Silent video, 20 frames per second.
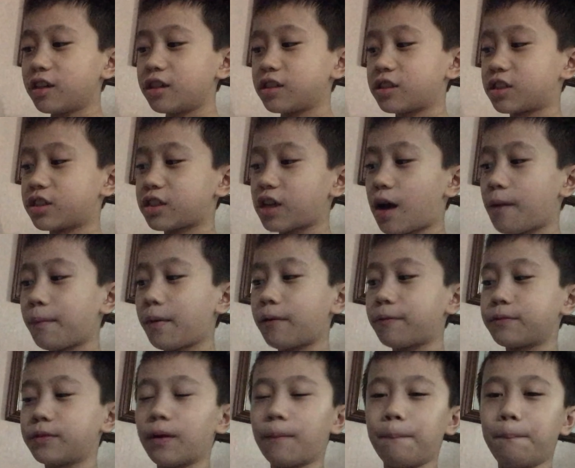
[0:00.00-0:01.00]
some
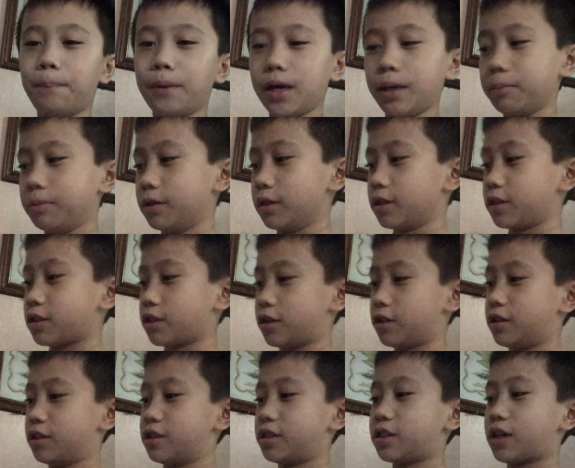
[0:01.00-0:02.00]
of the bubbles
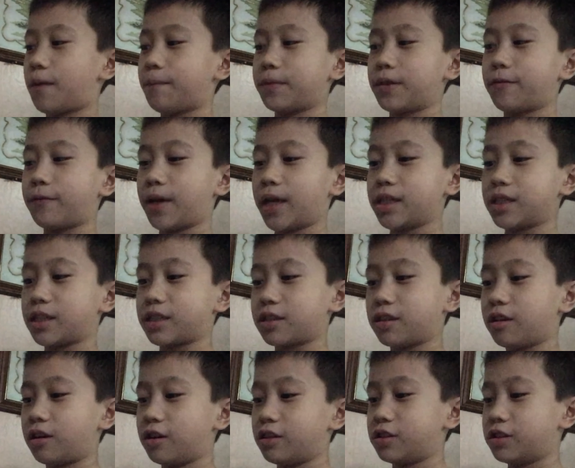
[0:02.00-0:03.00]
on some devices
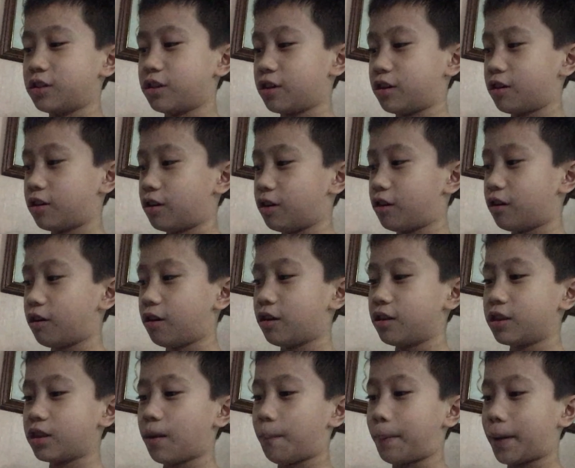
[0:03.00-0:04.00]
larger
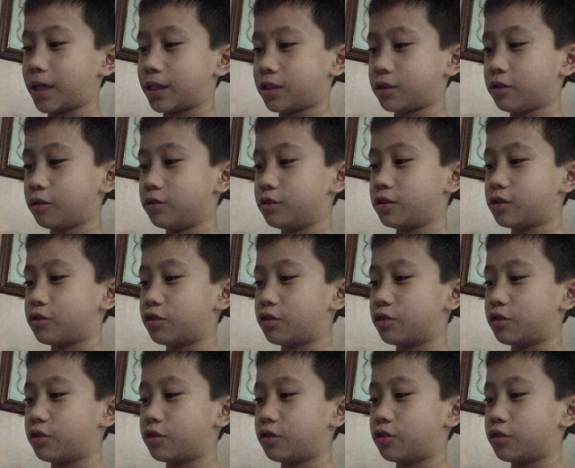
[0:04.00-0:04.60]
on the passcode